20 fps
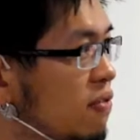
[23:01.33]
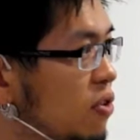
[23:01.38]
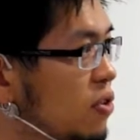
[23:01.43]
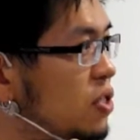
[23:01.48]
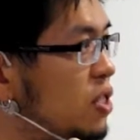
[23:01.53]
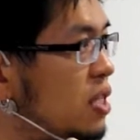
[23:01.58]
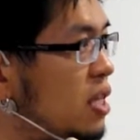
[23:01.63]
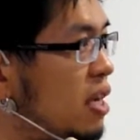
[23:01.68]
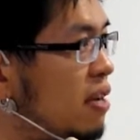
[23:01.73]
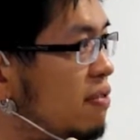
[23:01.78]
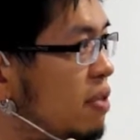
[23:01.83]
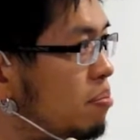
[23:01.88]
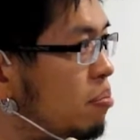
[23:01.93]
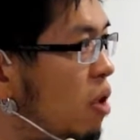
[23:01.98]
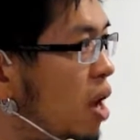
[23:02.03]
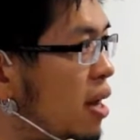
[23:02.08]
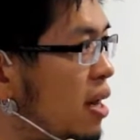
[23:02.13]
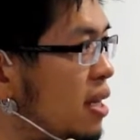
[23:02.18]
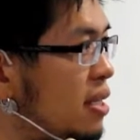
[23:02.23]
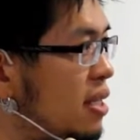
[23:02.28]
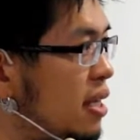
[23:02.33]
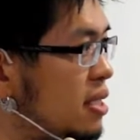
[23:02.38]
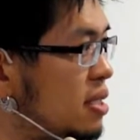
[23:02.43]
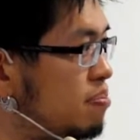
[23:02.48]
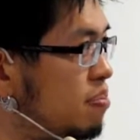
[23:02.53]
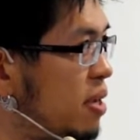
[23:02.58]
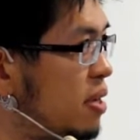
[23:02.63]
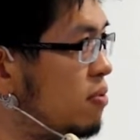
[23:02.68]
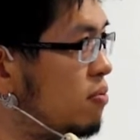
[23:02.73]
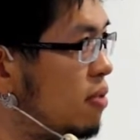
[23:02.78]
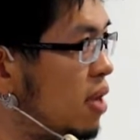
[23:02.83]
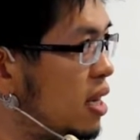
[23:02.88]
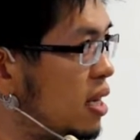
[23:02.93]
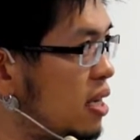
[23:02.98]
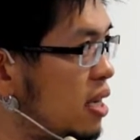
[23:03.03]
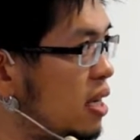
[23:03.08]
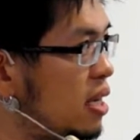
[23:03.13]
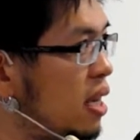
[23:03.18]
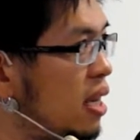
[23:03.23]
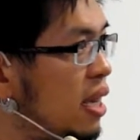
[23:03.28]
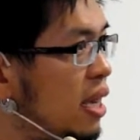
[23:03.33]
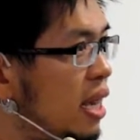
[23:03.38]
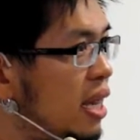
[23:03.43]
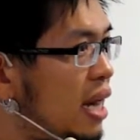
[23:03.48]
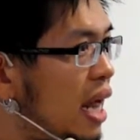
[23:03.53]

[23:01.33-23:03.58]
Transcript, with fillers: version of the product that's been written